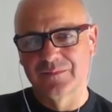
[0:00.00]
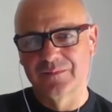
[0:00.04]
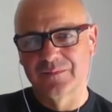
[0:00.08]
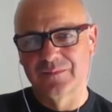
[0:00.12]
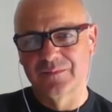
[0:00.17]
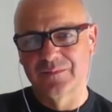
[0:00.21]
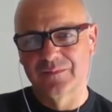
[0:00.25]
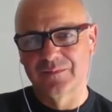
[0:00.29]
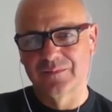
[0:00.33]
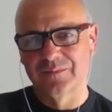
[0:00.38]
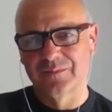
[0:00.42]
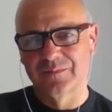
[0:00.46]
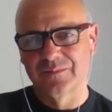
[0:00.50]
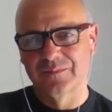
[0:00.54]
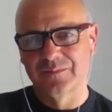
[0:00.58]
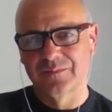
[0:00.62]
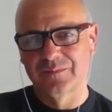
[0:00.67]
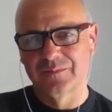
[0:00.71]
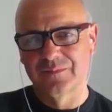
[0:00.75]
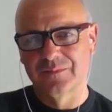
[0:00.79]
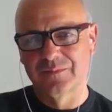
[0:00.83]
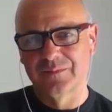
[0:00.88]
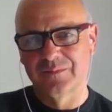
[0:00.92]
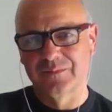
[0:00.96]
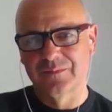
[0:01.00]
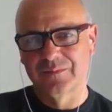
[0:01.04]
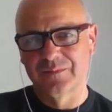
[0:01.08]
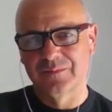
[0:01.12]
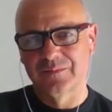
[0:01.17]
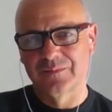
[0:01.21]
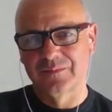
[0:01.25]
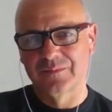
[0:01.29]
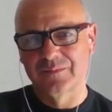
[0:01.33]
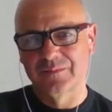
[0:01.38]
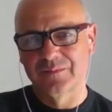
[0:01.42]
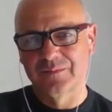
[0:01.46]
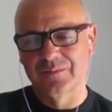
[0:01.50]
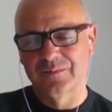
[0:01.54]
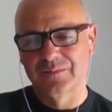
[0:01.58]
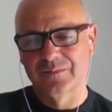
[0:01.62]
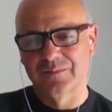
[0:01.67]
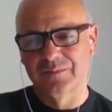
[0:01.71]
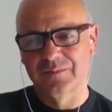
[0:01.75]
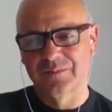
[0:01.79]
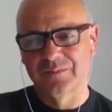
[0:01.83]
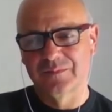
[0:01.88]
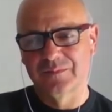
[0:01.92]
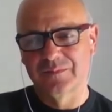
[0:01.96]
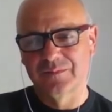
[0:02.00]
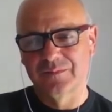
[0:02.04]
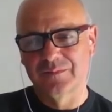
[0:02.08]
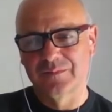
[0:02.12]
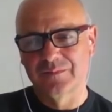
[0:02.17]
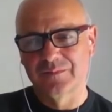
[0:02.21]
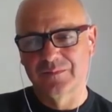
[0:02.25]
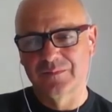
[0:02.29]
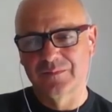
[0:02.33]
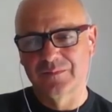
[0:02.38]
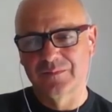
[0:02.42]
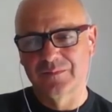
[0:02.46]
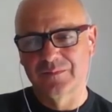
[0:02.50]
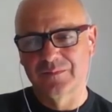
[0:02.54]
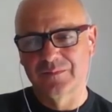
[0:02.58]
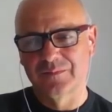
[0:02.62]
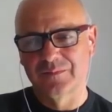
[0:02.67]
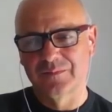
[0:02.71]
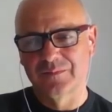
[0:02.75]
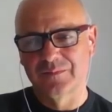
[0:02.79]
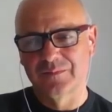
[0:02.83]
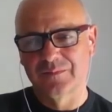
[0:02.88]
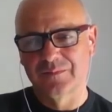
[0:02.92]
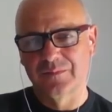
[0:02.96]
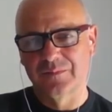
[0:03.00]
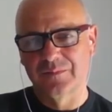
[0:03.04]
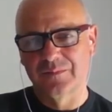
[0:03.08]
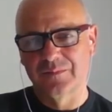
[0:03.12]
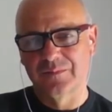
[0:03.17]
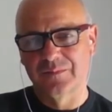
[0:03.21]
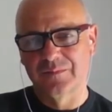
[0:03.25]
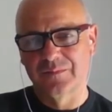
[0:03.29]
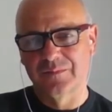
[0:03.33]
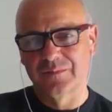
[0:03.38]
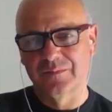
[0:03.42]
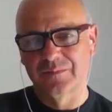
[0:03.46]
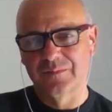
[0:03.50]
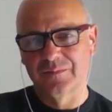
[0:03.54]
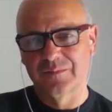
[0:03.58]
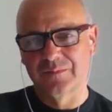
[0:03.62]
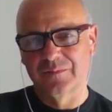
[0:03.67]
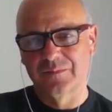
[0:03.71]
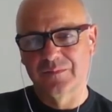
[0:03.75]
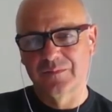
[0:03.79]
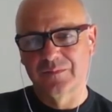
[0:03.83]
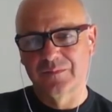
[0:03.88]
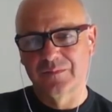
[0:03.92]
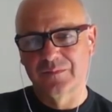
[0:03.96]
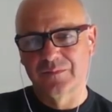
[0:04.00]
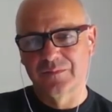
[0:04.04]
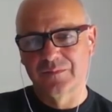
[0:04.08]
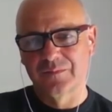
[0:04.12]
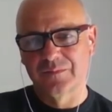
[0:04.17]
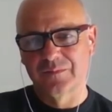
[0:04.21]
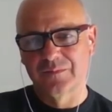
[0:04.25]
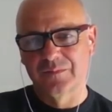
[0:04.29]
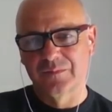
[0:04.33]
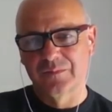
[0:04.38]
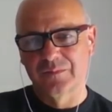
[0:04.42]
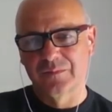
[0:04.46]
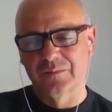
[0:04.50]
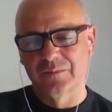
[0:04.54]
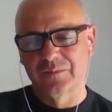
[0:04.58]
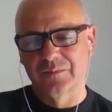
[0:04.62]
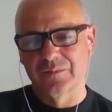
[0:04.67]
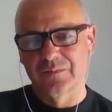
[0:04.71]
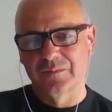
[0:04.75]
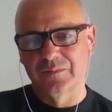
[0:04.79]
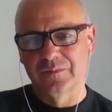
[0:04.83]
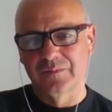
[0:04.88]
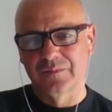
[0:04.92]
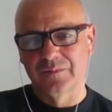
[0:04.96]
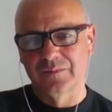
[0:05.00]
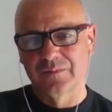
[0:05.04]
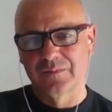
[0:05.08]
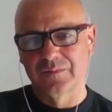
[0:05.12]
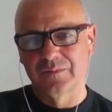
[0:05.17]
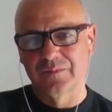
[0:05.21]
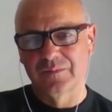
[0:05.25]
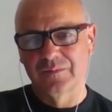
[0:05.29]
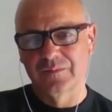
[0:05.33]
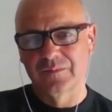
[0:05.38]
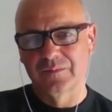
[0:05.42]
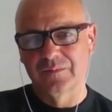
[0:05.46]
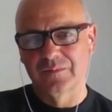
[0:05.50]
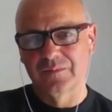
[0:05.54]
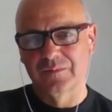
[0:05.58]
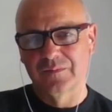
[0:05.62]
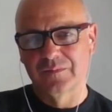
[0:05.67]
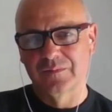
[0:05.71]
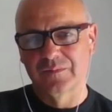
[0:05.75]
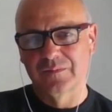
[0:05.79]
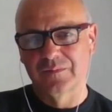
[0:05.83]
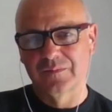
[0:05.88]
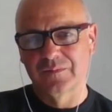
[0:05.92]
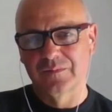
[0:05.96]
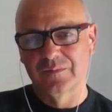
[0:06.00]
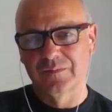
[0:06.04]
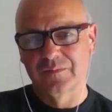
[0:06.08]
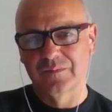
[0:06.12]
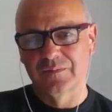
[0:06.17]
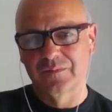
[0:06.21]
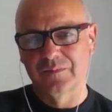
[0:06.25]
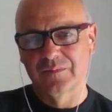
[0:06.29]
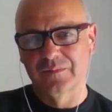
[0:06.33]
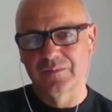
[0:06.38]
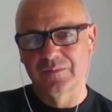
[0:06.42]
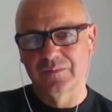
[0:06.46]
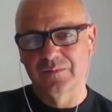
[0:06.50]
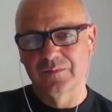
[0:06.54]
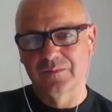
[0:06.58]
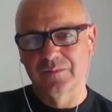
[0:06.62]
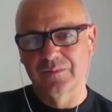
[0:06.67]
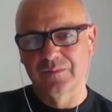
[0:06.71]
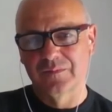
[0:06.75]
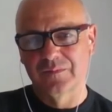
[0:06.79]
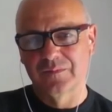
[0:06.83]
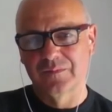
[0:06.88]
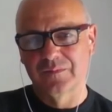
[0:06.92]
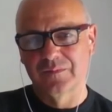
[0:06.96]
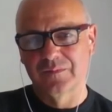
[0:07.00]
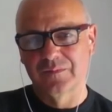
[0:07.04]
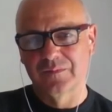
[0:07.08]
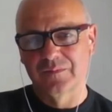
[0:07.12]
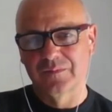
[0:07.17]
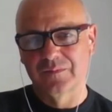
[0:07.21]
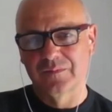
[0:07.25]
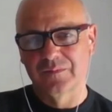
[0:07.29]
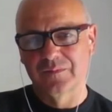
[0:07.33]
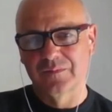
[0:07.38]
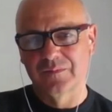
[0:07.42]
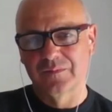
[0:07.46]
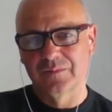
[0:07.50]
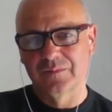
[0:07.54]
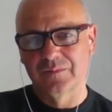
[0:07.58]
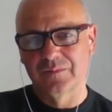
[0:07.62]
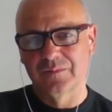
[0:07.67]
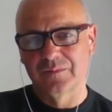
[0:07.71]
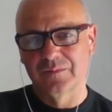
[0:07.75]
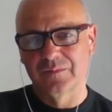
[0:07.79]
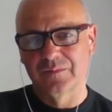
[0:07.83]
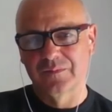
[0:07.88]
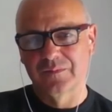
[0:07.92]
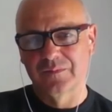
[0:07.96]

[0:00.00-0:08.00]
This person isn't speaking.